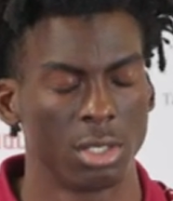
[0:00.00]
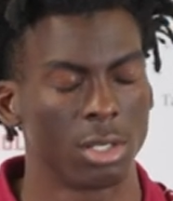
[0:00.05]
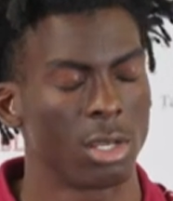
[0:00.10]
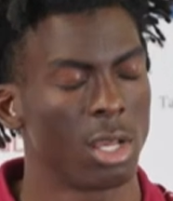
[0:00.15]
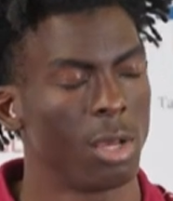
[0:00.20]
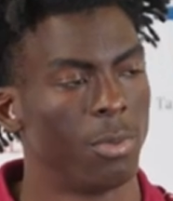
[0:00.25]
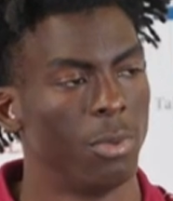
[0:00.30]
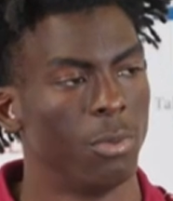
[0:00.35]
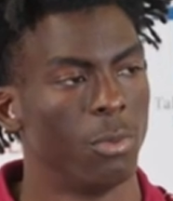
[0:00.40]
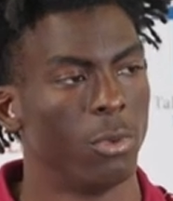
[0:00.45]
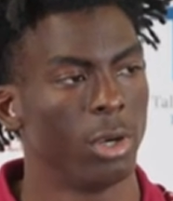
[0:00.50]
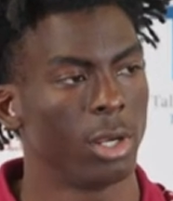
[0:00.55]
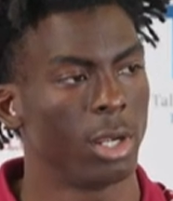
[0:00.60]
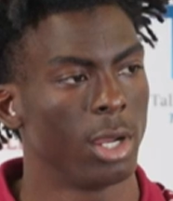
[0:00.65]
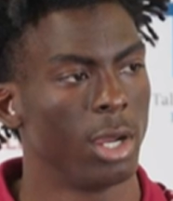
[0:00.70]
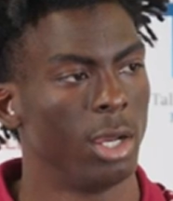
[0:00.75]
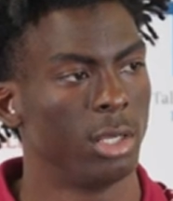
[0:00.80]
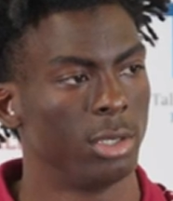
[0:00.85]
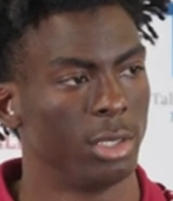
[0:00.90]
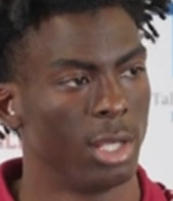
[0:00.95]
couple more
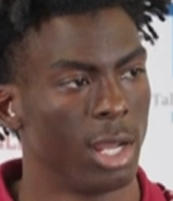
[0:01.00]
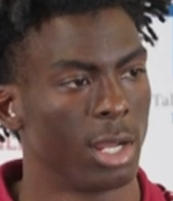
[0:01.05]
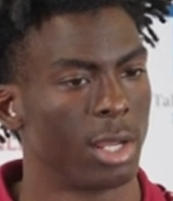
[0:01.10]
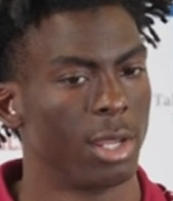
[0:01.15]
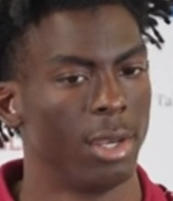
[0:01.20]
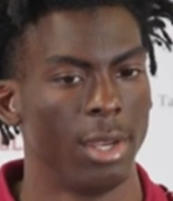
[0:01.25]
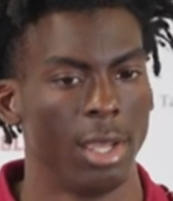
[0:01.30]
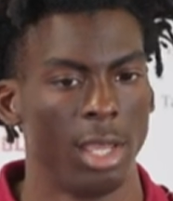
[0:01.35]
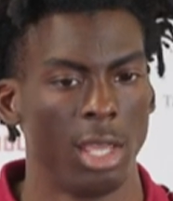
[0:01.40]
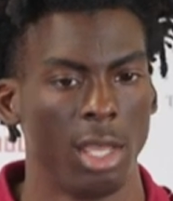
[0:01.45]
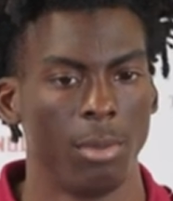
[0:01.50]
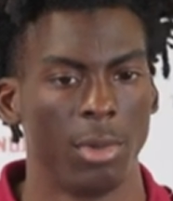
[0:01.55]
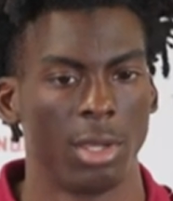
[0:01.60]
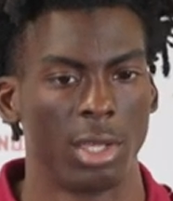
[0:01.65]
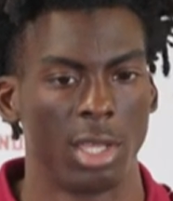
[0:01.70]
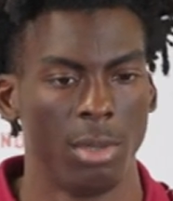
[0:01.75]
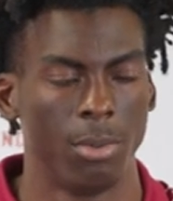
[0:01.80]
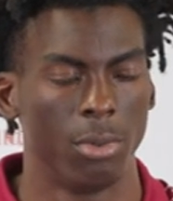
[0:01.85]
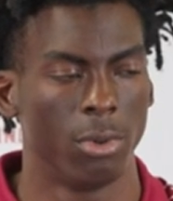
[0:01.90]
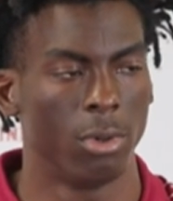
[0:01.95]
guys that I can name and
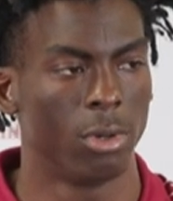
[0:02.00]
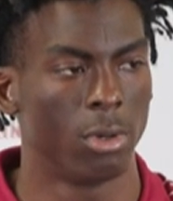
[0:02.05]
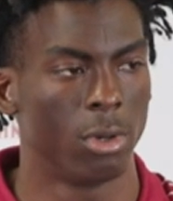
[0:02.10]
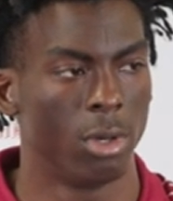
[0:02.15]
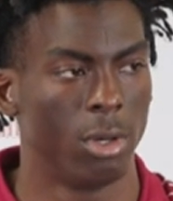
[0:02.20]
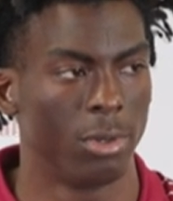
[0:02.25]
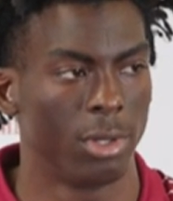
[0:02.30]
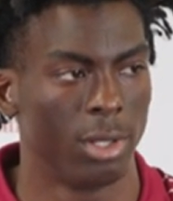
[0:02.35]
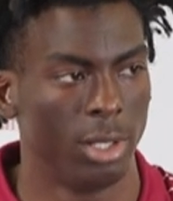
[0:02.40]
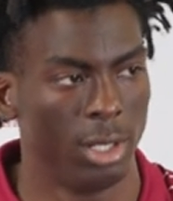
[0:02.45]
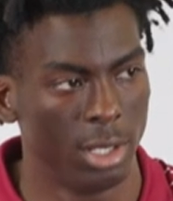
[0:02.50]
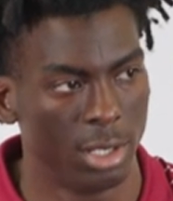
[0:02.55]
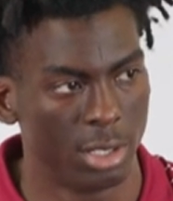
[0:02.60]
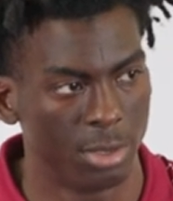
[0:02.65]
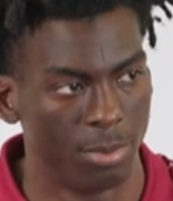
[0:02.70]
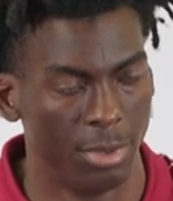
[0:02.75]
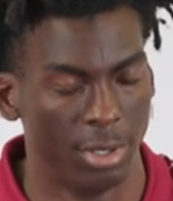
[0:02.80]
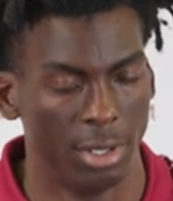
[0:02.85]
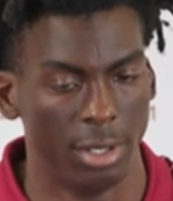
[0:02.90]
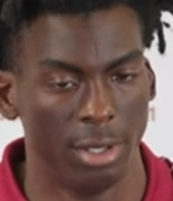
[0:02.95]
keep on going with the list,
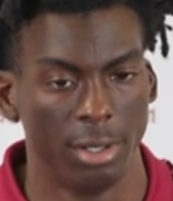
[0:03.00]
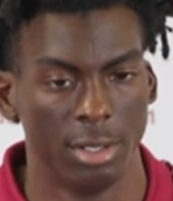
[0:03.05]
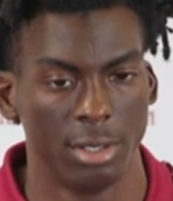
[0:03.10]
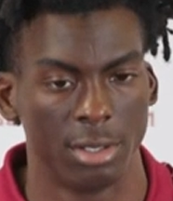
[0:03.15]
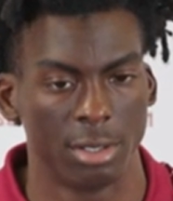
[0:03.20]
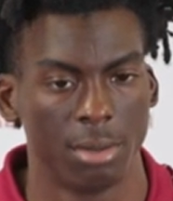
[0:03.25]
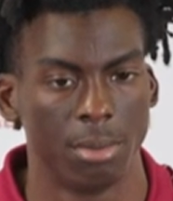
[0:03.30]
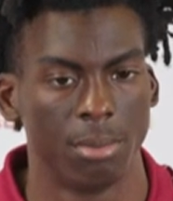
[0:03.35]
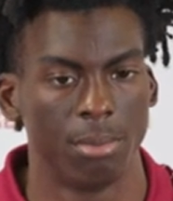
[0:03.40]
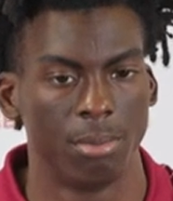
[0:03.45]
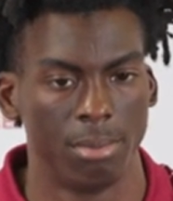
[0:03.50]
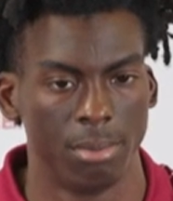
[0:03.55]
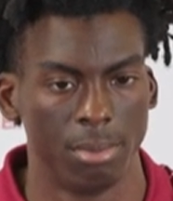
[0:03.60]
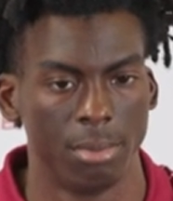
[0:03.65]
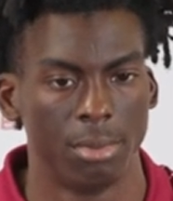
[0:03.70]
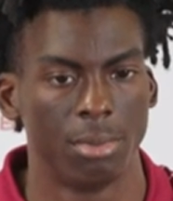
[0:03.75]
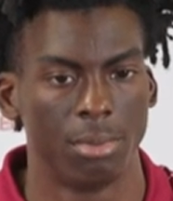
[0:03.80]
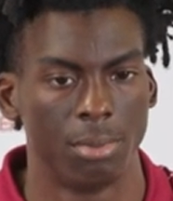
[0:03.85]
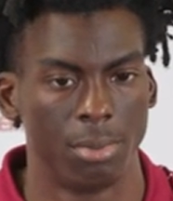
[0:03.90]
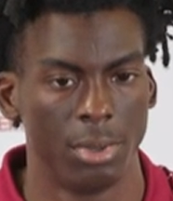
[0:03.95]
but it's
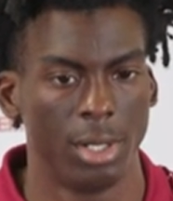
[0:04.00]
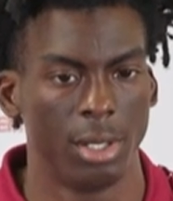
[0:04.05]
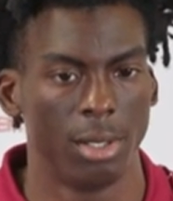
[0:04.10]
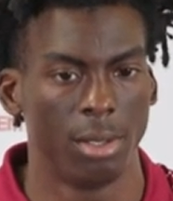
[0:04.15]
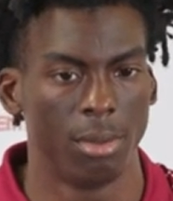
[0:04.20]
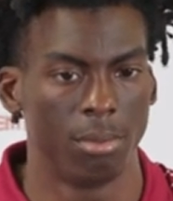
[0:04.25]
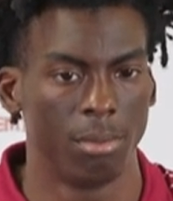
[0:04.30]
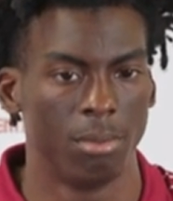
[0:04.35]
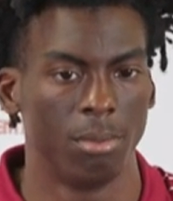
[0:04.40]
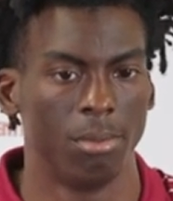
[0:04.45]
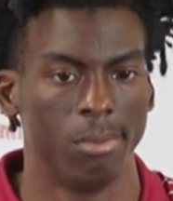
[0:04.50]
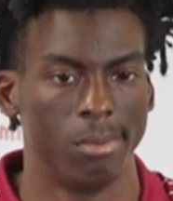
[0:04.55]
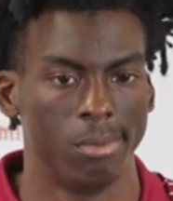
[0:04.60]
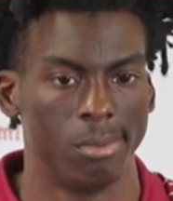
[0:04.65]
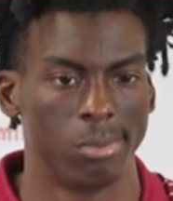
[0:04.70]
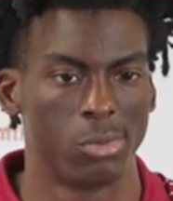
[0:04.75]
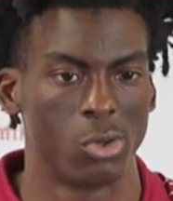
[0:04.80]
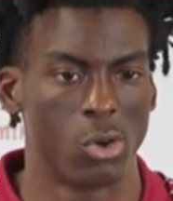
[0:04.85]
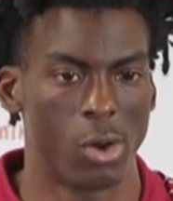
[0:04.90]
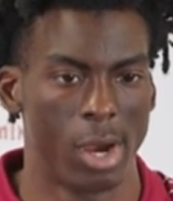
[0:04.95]
a pretty
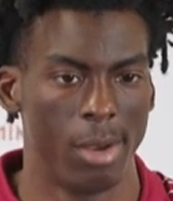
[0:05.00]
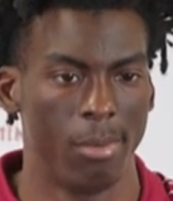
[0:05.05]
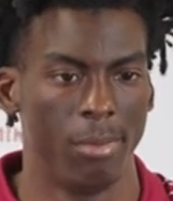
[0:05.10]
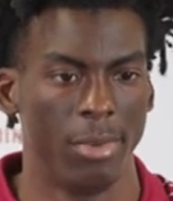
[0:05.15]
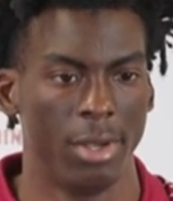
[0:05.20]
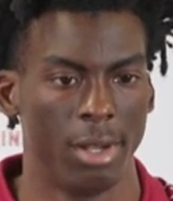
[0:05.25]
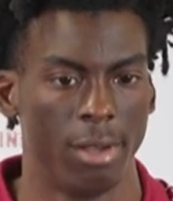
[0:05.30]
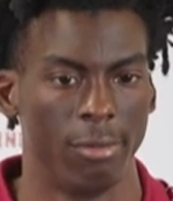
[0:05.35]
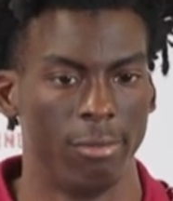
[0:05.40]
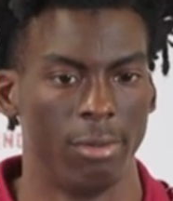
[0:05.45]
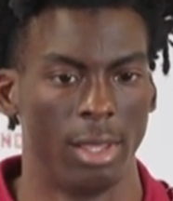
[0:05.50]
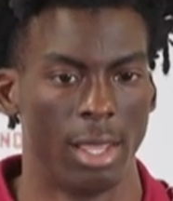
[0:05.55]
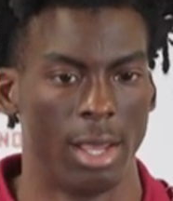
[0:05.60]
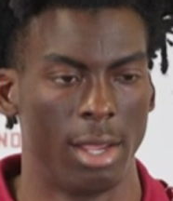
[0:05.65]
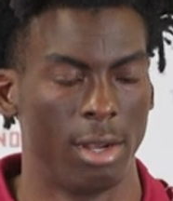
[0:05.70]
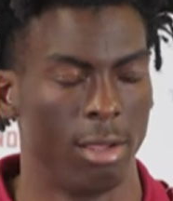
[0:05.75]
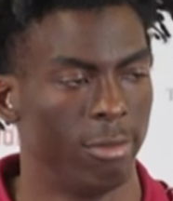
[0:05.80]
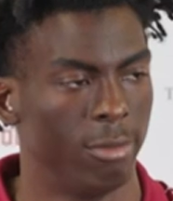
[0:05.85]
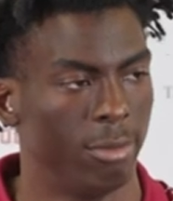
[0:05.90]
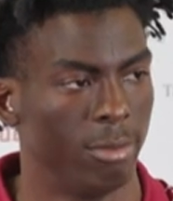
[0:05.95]
quite a bit of a
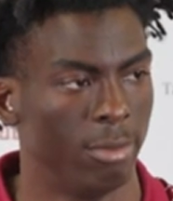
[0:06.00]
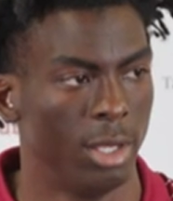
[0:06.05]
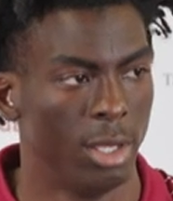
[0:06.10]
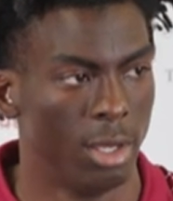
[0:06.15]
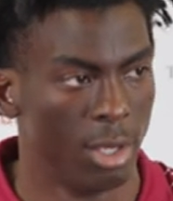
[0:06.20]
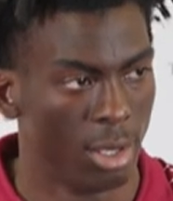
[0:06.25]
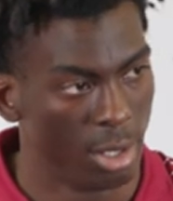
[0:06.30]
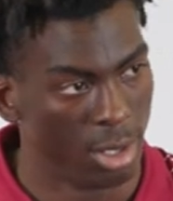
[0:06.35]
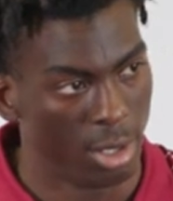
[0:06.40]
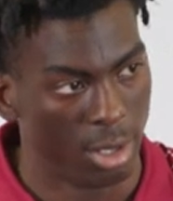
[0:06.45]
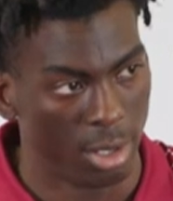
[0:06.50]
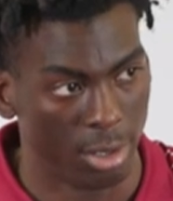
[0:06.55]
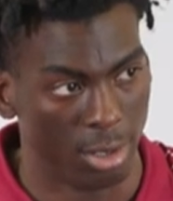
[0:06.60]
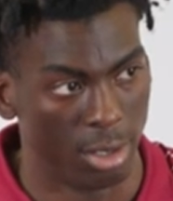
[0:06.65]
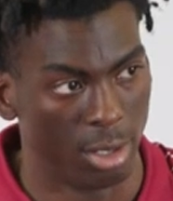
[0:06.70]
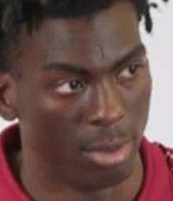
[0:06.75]
lot of them.